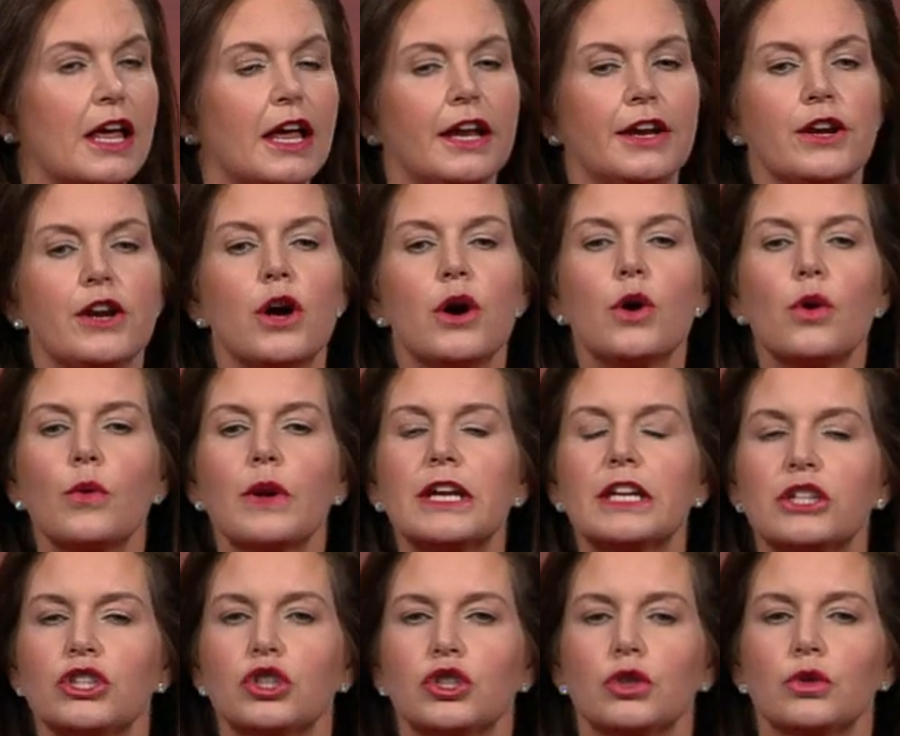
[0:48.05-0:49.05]
And no
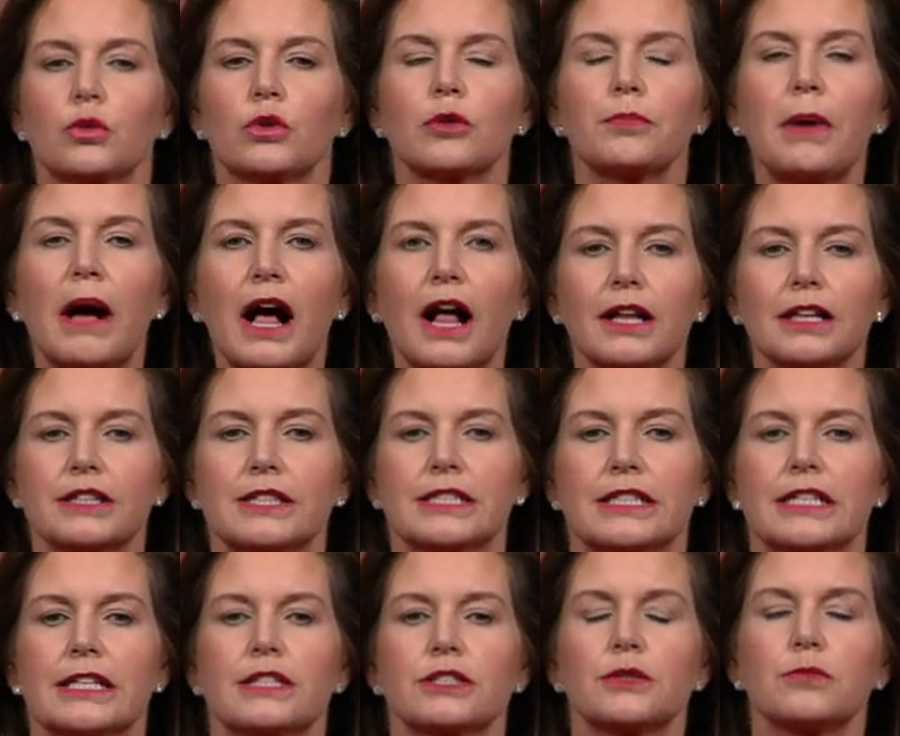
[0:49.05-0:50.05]
issue or
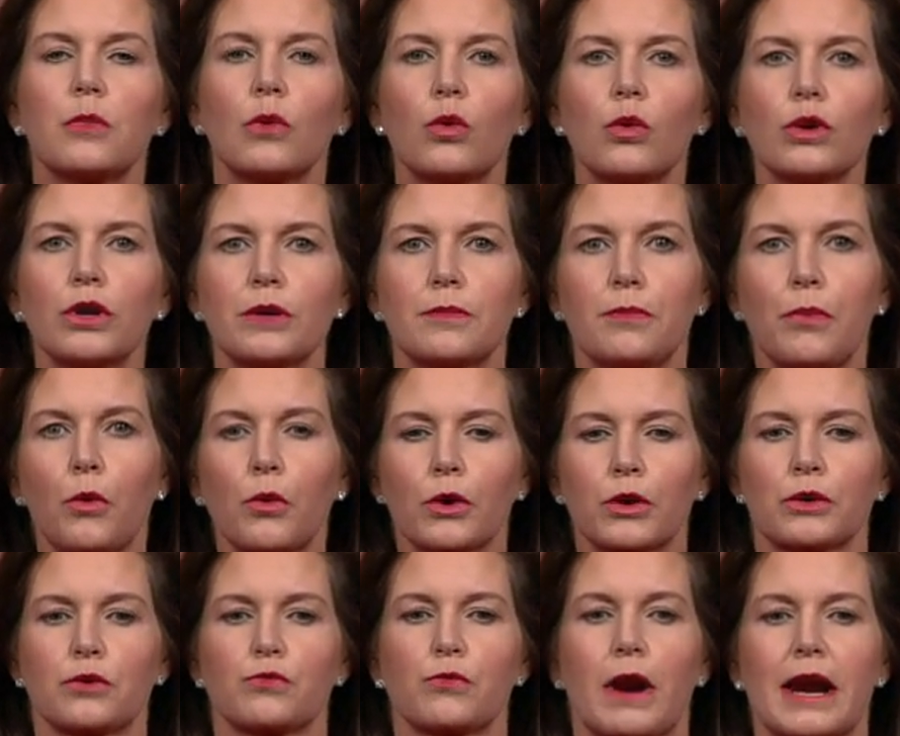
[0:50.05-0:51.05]
policy is more
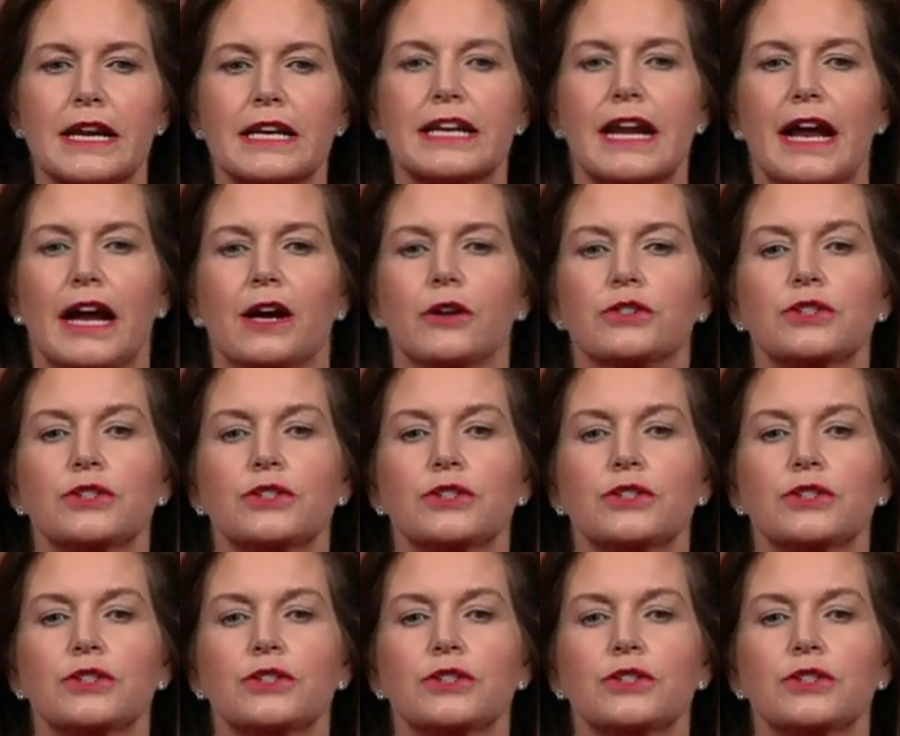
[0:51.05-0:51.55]
important right now